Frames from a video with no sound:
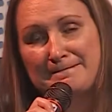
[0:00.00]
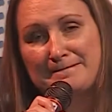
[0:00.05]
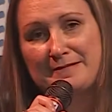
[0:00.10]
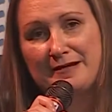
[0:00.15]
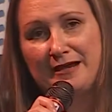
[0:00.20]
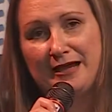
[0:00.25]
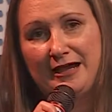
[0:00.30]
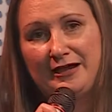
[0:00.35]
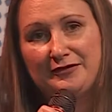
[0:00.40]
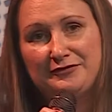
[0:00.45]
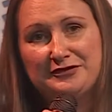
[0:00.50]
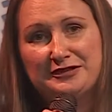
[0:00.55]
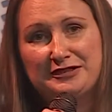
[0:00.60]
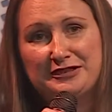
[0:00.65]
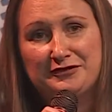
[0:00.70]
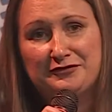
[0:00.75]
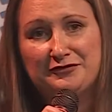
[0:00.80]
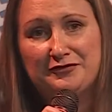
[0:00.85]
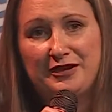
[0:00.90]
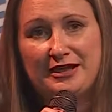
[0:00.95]
I have to
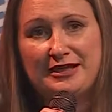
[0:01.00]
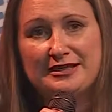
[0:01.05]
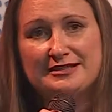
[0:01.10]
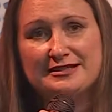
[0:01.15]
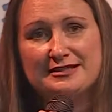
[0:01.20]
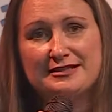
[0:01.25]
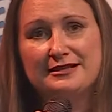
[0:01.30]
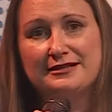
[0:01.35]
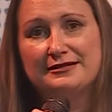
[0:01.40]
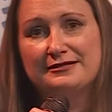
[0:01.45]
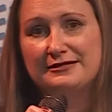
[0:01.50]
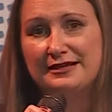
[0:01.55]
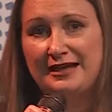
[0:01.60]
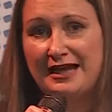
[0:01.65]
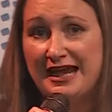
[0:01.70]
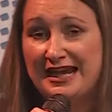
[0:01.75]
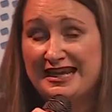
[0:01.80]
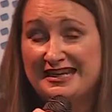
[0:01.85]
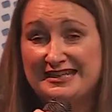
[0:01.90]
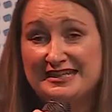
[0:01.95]
confess that I
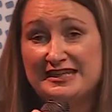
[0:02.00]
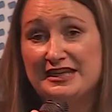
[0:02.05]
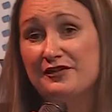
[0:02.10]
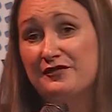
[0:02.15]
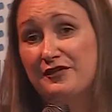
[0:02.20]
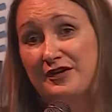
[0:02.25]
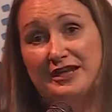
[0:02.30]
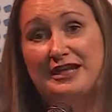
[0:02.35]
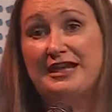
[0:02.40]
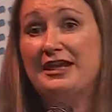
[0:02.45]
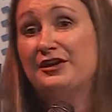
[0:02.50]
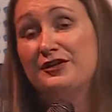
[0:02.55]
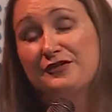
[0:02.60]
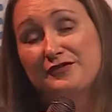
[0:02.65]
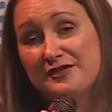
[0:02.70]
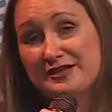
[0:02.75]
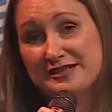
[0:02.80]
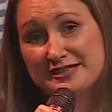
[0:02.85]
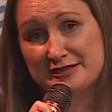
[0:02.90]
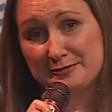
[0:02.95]
had never heard of
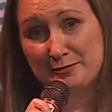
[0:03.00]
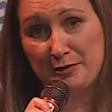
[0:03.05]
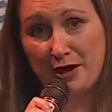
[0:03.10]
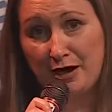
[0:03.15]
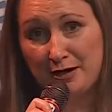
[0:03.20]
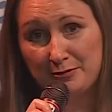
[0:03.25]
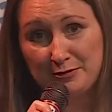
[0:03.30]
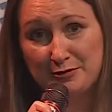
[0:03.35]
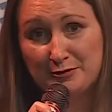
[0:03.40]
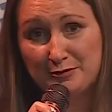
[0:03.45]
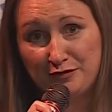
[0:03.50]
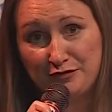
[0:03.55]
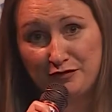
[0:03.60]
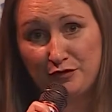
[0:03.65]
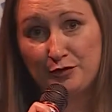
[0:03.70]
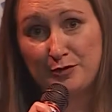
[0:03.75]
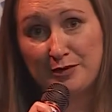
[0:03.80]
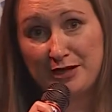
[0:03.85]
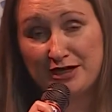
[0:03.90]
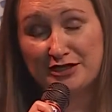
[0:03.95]
this department before
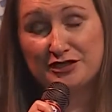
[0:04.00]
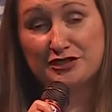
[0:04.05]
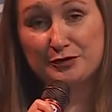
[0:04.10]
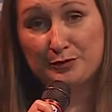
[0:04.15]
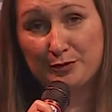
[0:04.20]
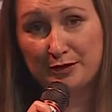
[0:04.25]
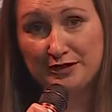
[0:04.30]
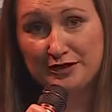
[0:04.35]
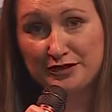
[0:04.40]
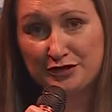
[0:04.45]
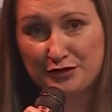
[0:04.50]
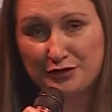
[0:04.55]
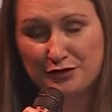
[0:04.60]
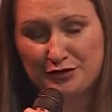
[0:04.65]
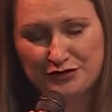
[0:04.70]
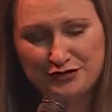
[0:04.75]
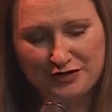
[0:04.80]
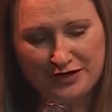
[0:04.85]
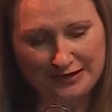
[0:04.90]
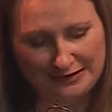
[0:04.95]
we actually won the
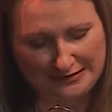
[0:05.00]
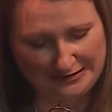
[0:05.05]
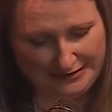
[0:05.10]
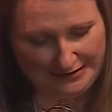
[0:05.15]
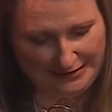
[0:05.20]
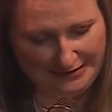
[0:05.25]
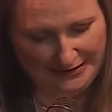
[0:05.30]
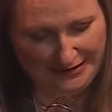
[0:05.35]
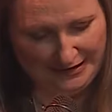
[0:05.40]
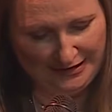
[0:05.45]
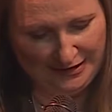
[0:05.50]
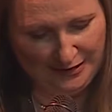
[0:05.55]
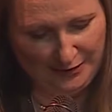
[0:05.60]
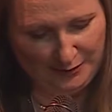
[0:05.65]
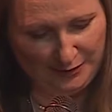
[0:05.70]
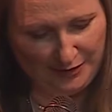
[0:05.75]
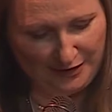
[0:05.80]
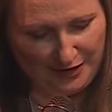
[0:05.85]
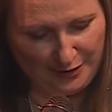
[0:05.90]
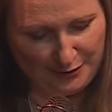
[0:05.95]
contract.
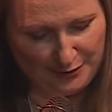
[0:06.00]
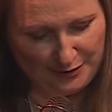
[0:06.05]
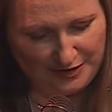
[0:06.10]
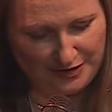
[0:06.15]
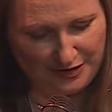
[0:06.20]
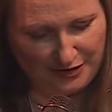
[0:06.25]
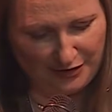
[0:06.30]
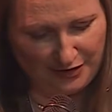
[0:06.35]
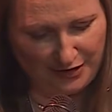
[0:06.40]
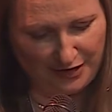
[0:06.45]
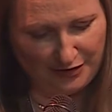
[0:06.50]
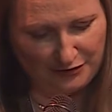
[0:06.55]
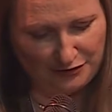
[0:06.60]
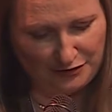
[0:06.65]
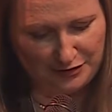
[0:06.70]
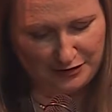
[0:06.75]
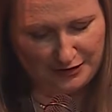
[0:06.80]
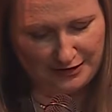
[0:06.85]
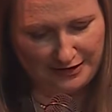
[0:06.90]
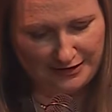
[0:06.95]
But that was a
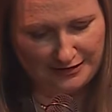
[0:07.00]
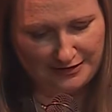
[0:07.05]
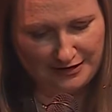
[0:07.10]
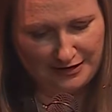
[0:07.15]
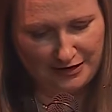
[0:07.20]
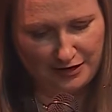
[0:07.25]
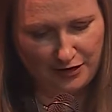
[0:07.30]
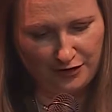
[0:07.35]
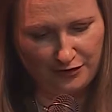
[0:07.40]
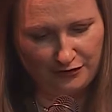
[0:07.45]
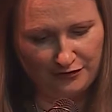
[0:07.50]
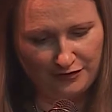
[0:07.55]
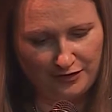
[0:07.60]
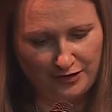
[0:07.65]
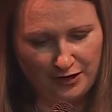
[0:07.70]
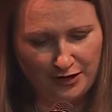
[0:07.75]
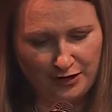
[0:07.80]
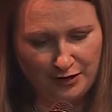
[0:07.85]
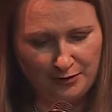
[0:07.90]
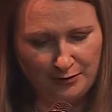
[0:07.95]
real learning curve.
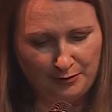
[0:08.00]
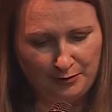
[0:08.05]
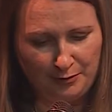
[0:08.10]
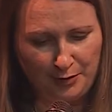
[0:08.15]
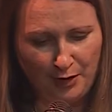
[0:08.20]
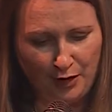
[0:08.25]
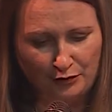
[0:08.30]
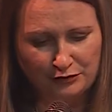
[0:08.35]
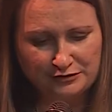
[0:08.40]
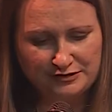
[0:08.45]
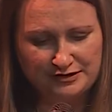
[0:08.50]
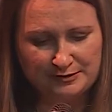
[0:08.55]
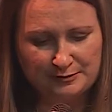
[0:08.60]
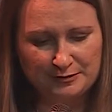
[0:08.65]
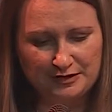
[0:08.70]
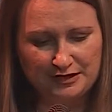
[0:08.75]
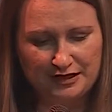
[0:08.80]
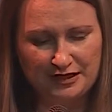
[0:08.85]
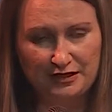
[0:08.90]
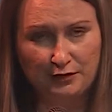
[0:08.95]
But
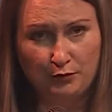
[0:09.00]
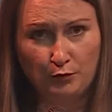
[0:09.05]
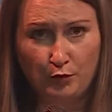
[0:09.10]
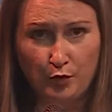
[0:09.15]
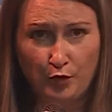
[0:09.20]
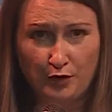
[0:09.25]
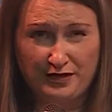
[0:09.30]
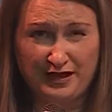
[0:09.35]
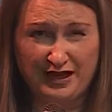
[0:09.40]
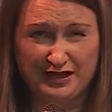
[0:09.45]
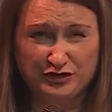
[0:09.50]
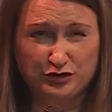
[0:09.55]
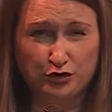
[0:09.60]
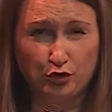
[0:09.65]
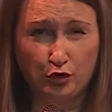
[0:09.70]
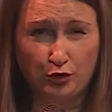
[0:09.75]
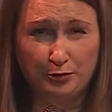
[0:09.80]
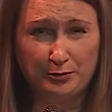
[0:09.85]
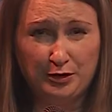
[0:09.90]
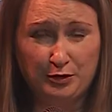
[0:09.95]
ultimately, what that
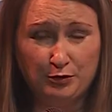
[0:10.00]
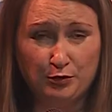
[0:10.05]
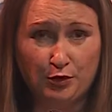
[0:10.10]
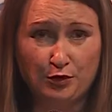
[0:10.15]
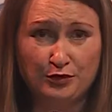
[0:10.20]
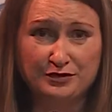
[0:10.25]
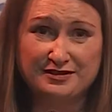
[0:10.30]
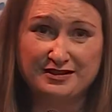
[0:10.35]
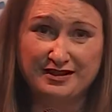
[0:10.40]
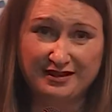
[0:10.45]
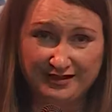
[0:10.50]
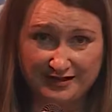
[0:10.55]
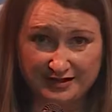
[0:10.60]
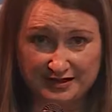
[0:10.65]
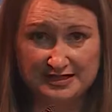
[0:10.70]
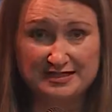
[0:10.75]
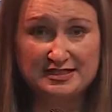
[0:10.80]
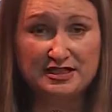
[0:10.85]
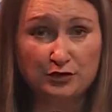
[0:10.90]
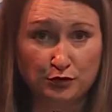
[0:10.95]
taught me was there
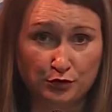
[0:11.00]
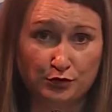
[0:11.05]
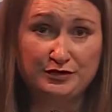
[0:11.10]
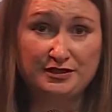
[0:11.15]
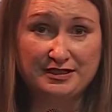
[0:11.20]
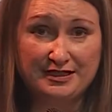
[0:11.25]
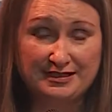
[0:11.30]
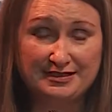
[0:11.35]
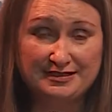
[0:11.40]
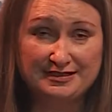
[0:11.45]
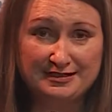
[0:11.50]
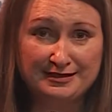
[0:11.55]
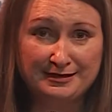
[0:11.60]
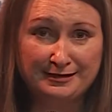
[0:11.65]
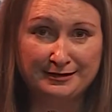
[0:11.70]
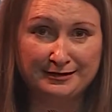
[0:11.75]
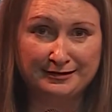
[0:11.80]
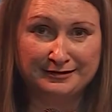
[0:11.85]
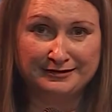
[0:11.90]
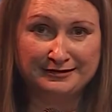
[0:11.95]
is an audience
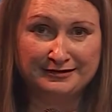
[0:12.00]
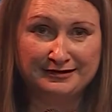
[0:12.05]
there.